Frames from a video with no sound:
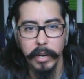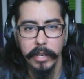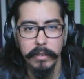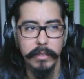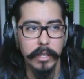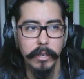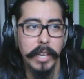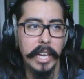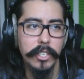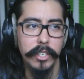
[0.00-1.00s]
but the
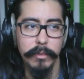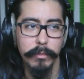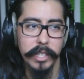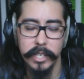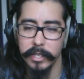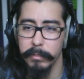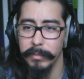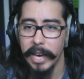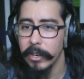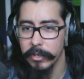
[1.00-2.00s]
location really doesn't
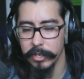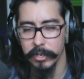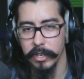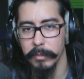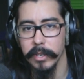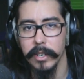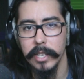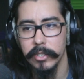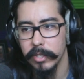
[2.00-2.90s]
matter to your community.